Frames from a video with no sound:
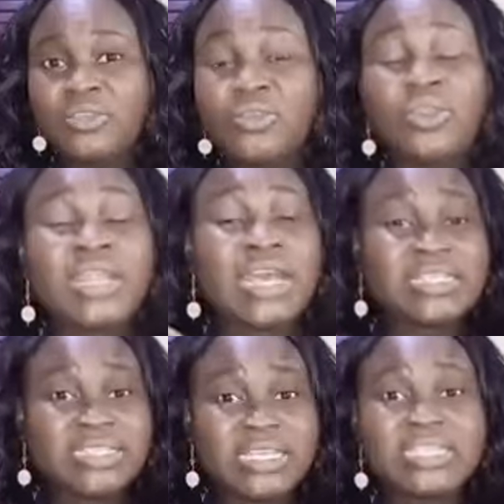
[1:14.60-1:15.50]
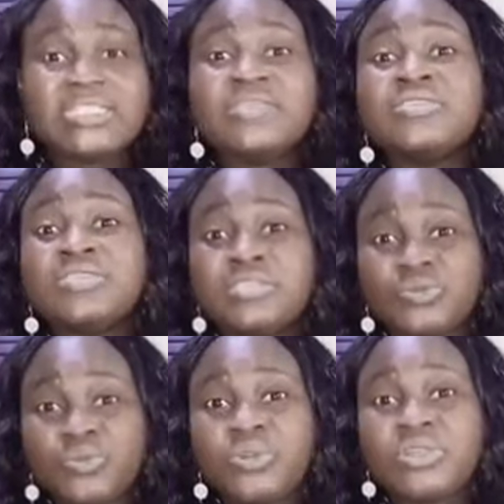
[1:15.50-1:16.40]
God has sent us
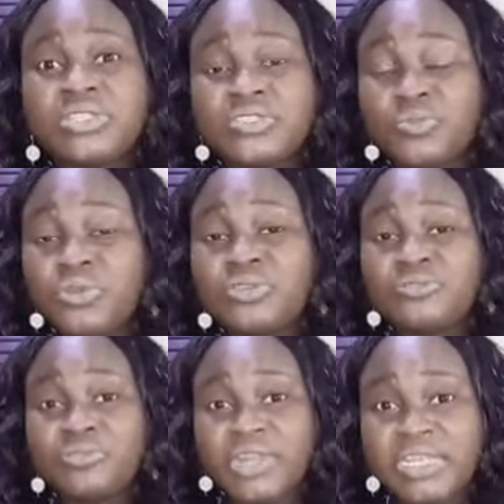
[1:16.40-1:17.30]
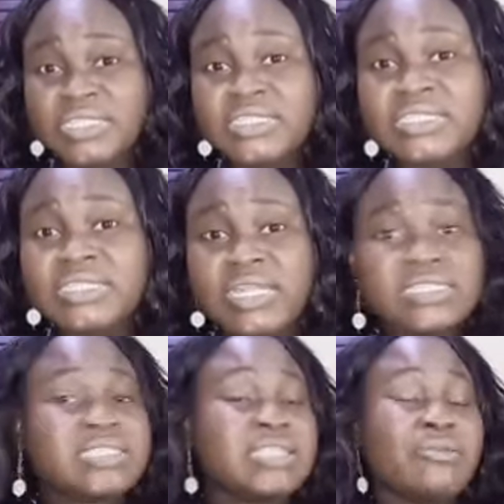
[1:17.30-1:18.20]
his word of rest. That
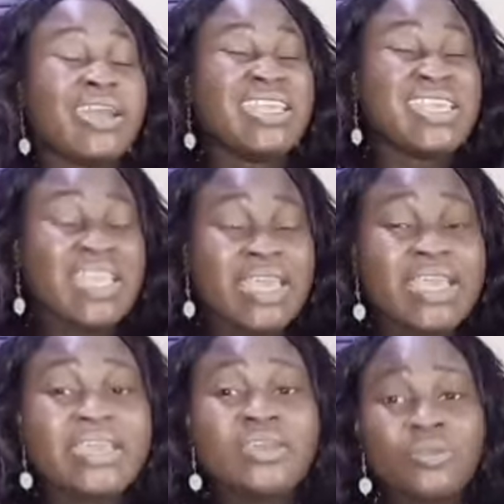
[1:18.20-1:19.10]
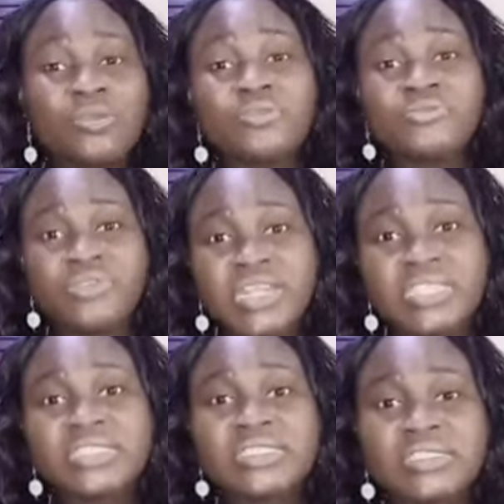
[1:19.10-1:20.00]
is our year of
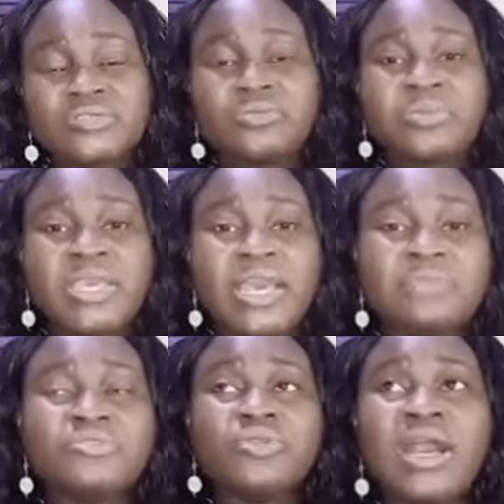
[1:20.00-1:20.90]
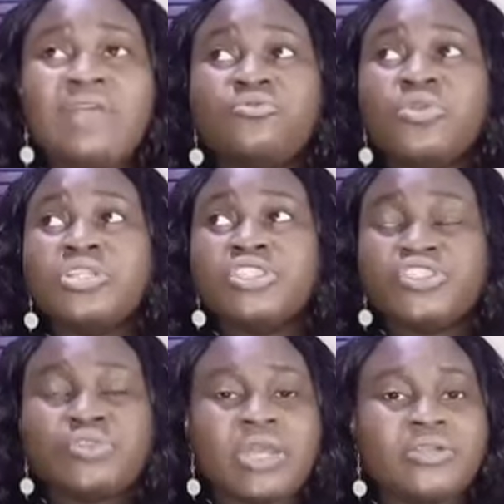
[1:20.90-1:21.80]
rest. So perhaps you have one
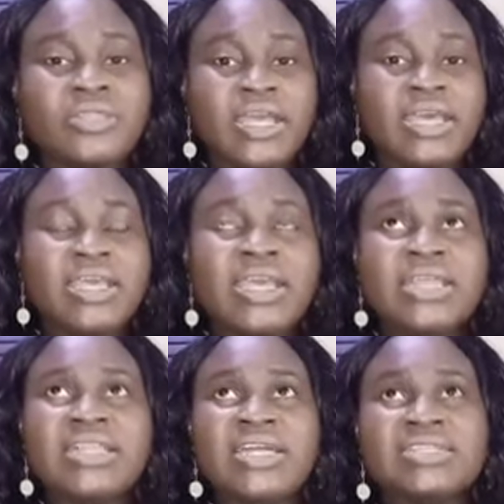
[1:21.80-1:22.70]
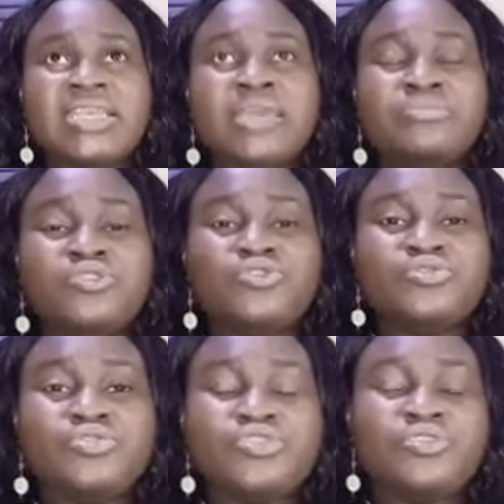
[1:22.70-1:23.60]
issue or another that kept you,
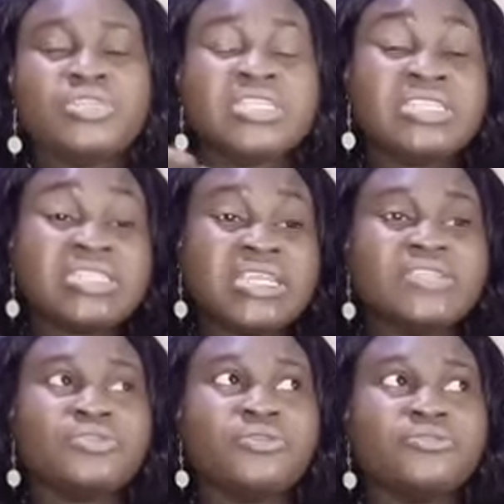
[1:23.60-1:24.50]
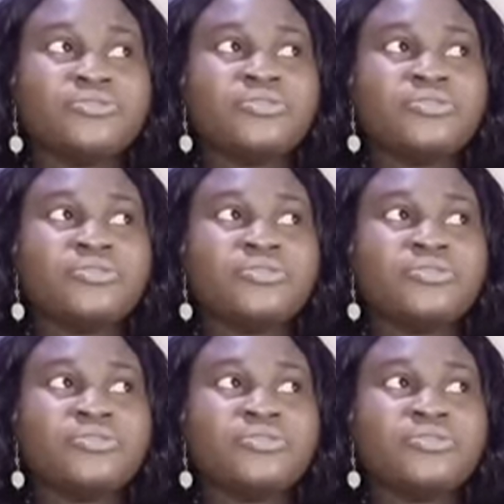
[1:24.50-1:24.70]
you know, in a state of,